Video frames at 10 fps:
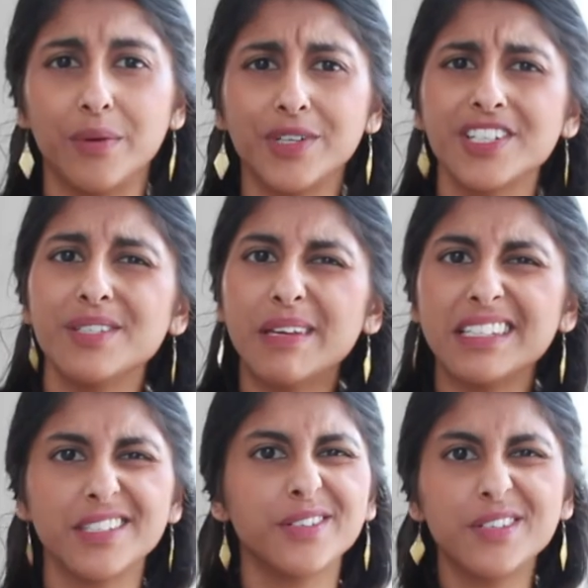which just
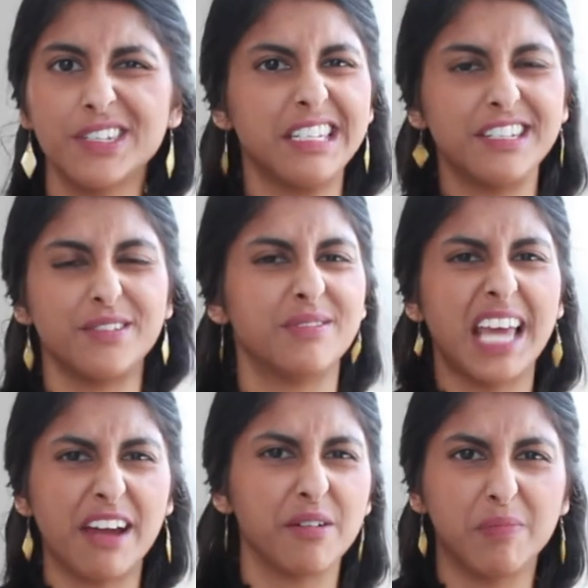means as long as you didn't do
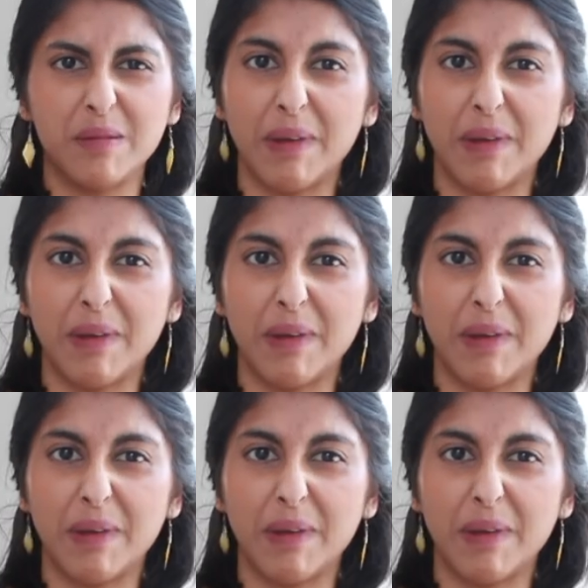terribly